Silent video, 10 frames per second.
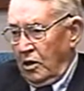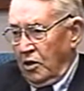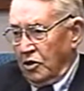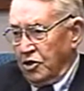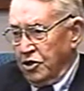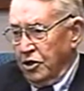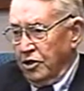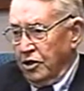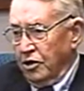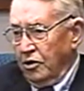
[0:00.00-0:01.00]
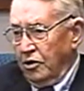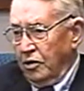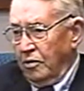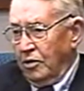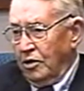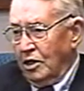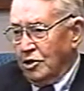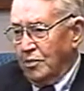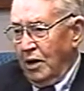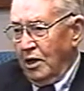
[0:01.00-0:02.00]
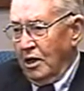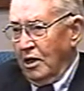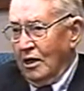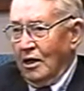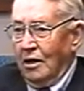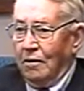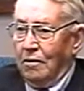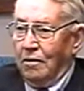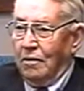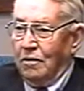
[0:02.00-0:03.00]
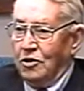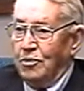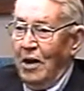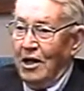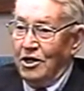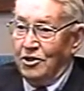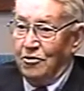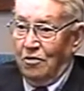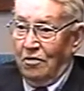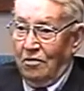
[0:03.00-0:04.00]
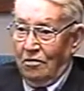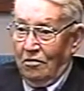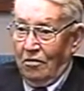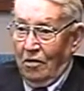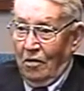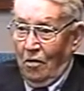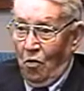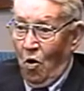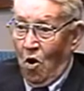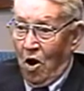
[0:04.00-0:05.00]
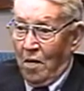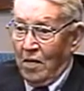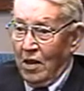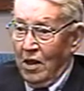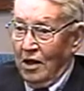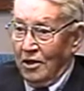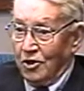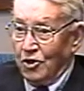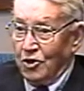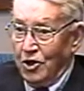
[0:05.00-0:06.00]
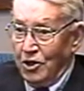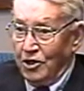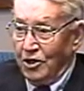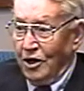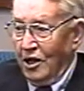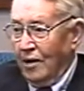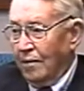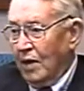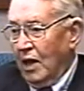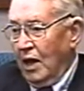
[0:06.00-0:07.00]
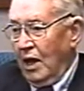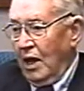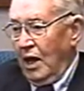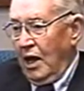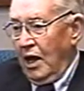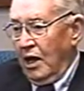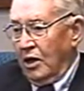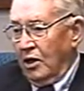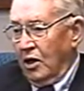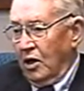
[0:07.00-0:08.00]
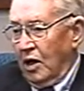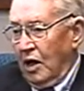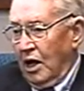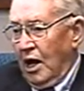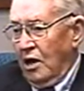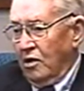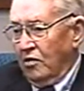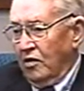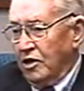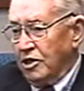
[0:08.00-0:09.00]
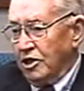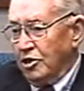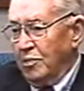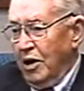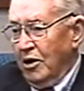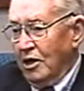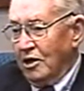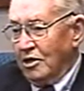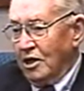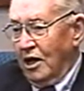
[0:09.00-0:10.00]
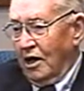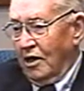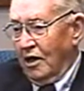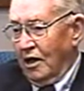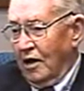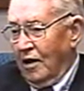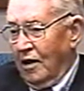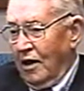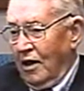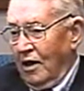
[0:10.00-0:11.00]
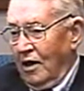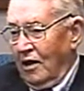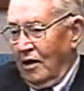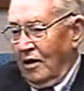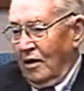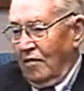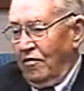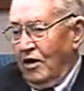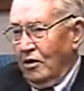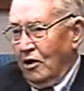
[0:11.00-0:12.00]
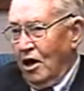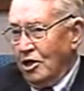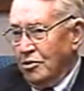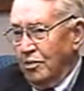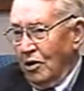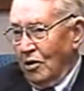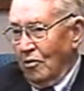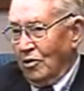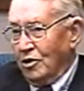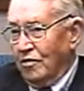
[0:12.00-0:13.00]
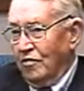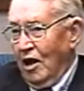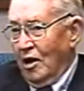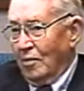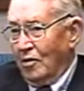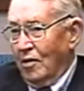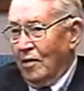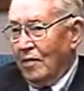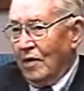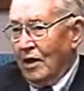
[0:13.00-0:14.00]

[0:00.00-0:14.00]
young surgeon who had participated in the Spanish War as a surgeon. And out of his experience there, the field hospital was developed